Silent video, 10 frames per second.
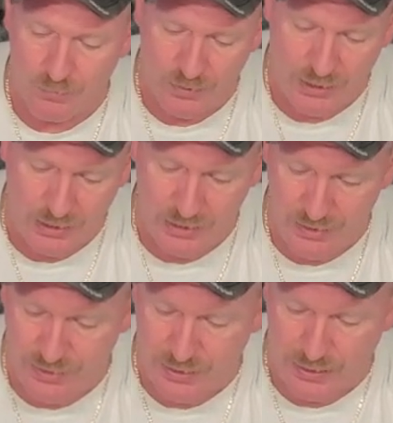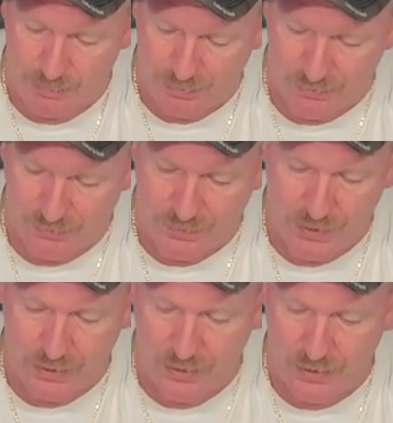These type of
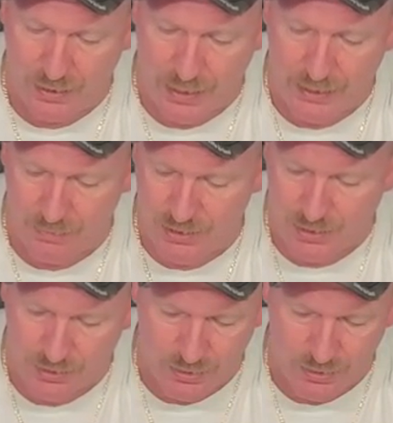items here,